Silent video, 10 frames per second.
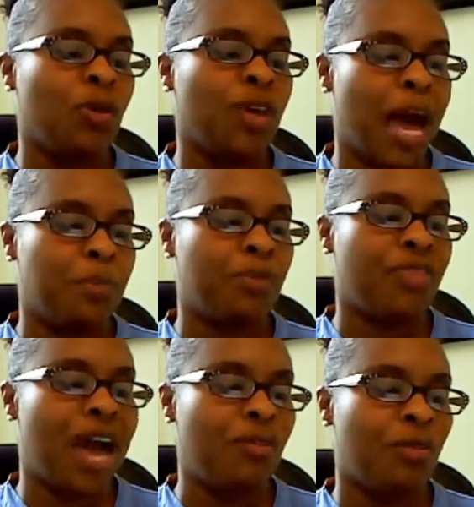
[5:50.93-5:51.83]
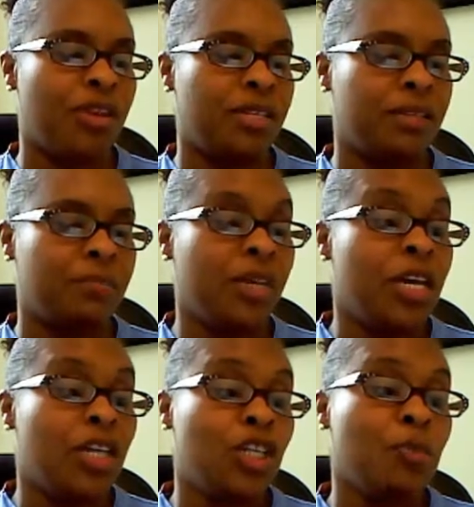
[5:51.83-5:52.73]
is associated with
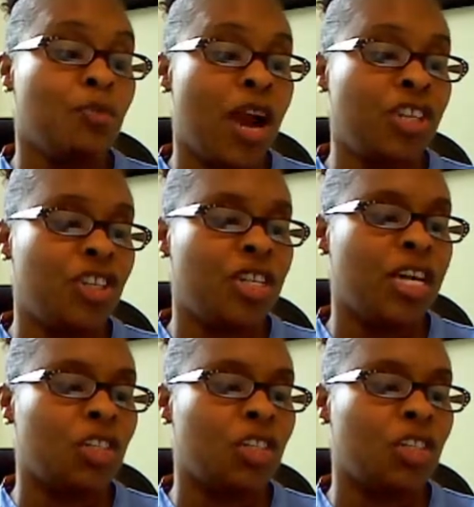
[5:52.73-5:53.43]
hypothyroidism.